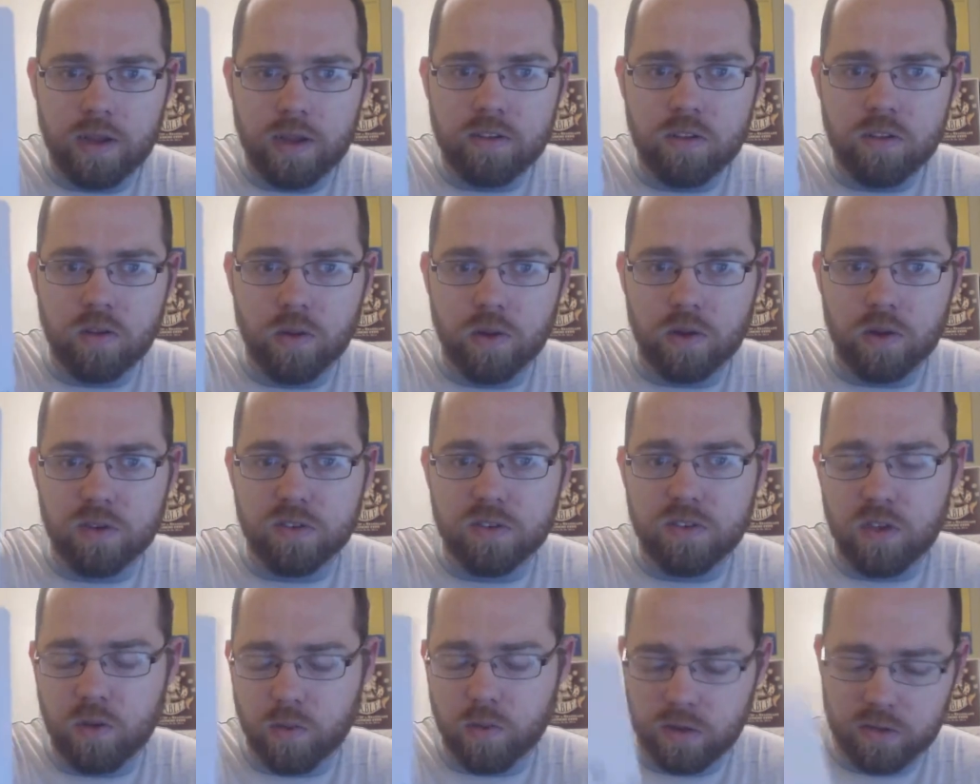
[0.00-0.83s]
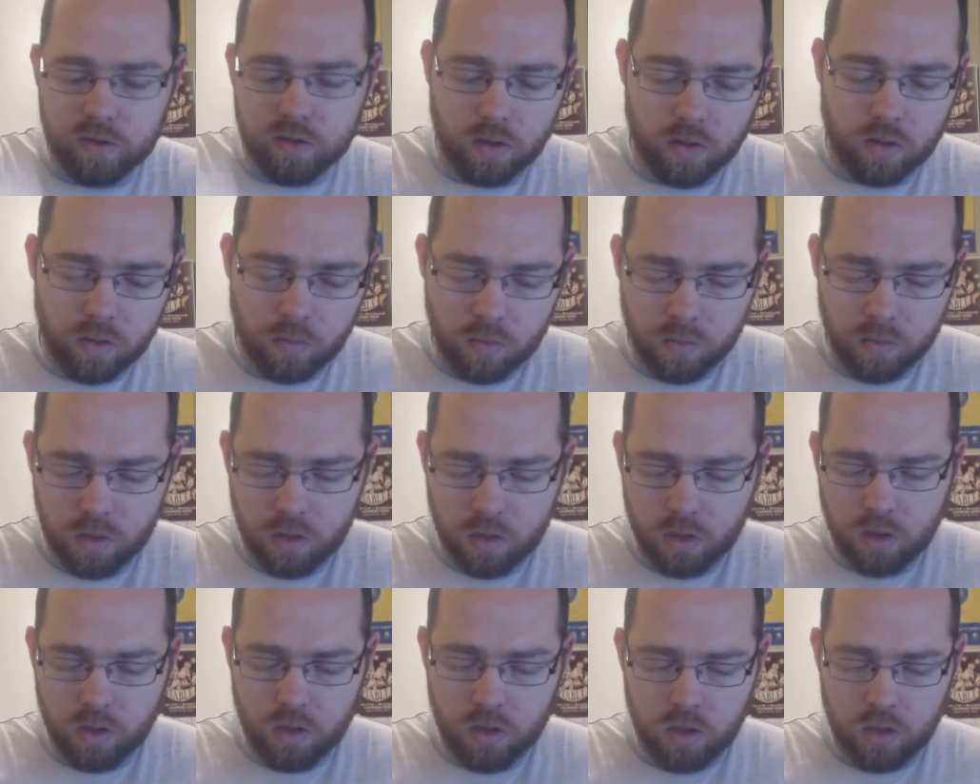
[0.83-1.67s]
a 2-letter sequence on them.
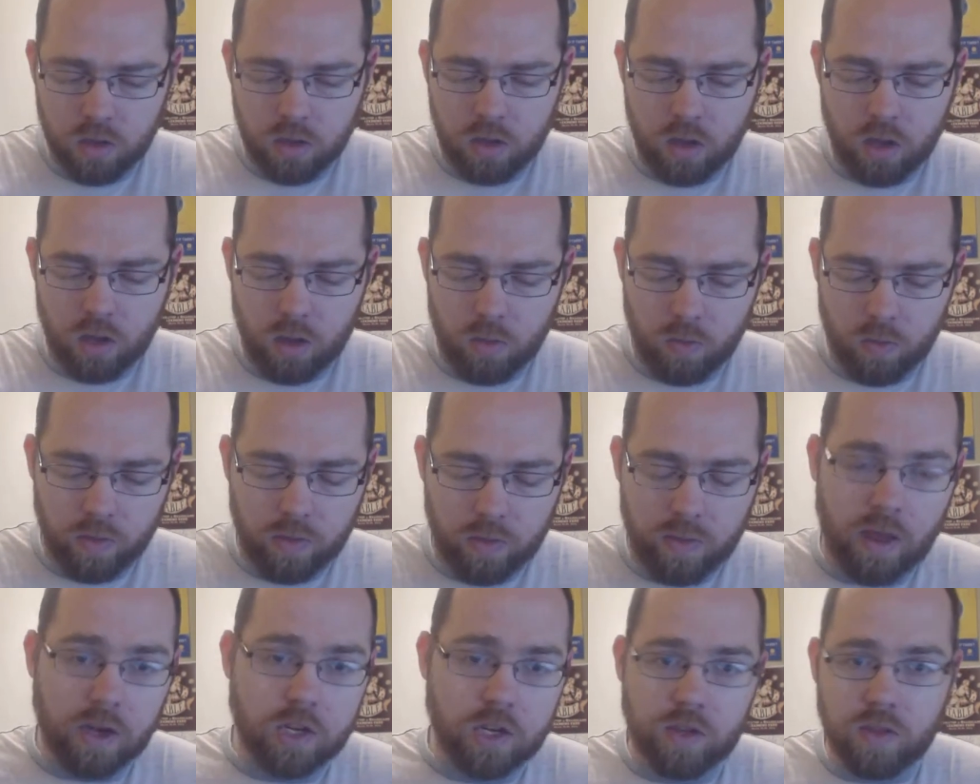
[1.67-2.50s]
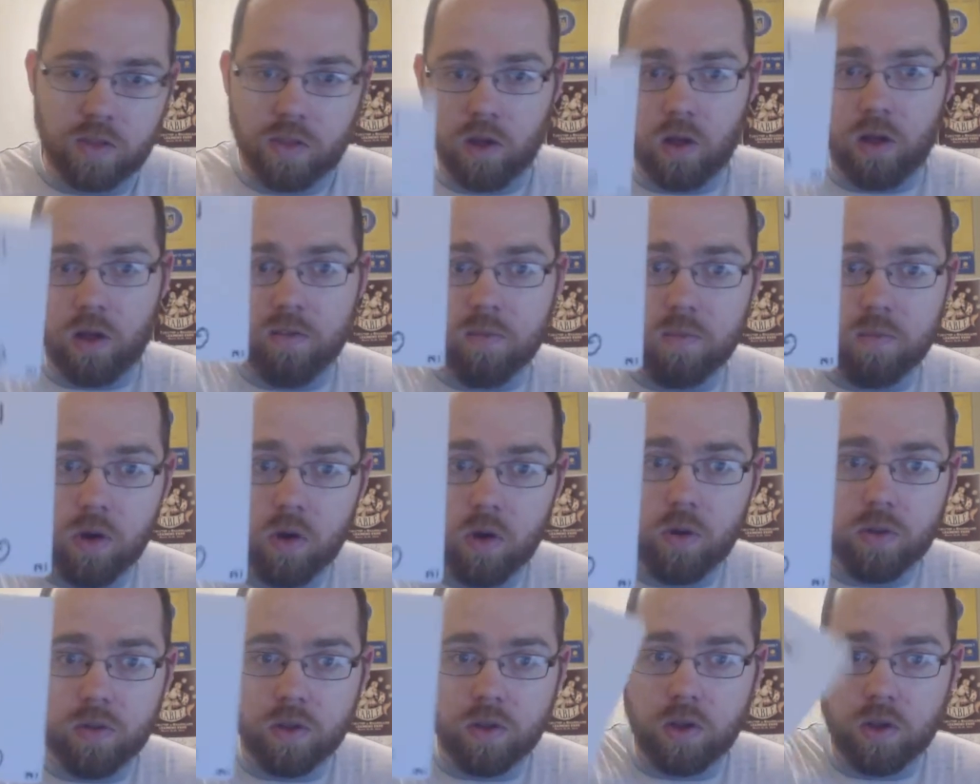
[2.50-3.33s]
But they all have
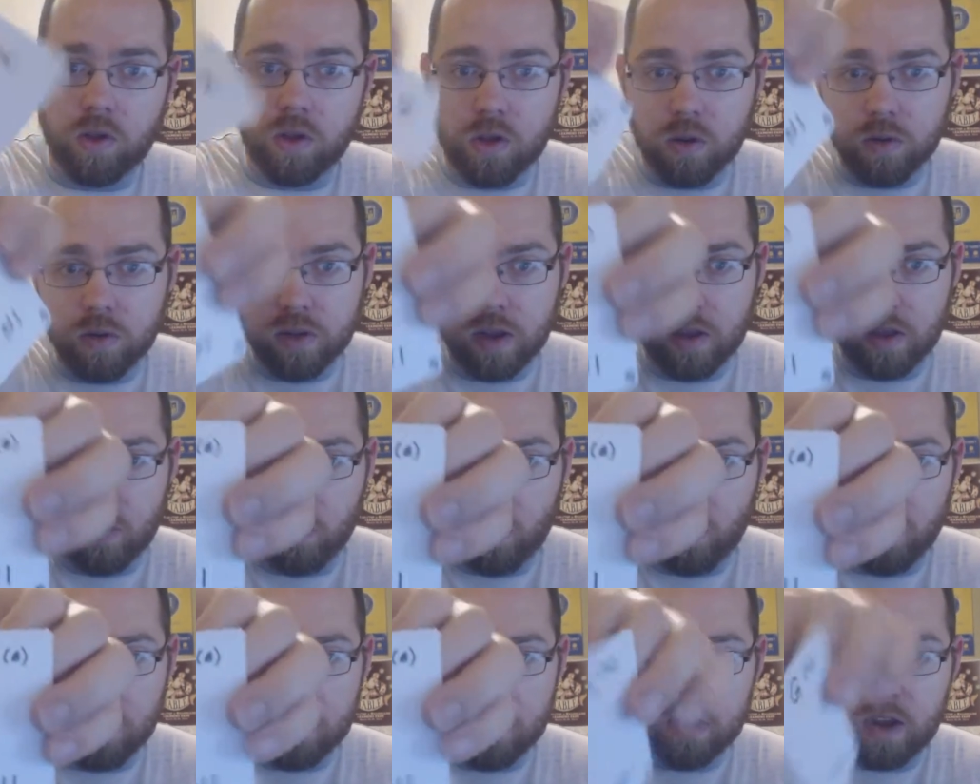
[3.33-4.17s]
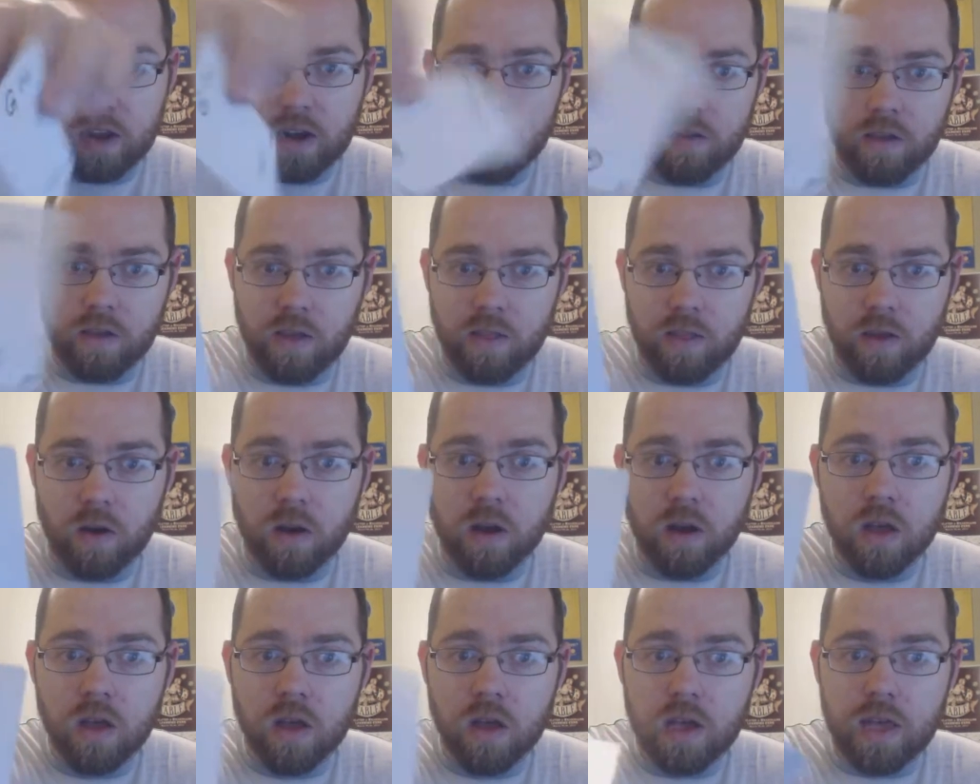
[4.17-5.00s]
both, and you can use either one side or the
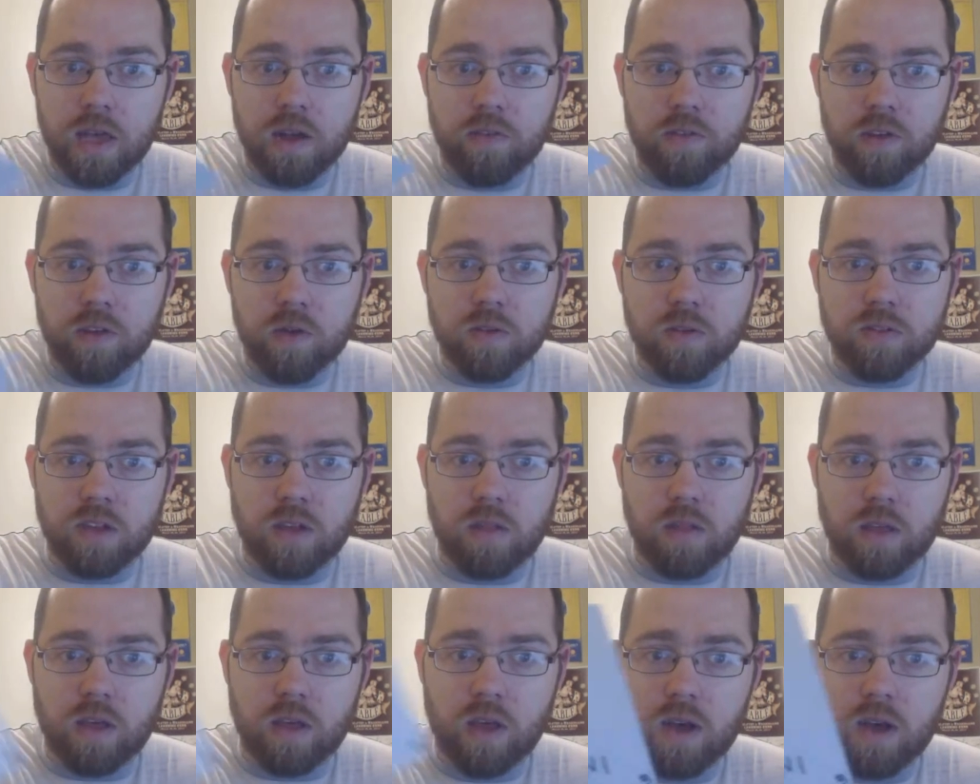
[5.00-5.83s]
other. And if you're using the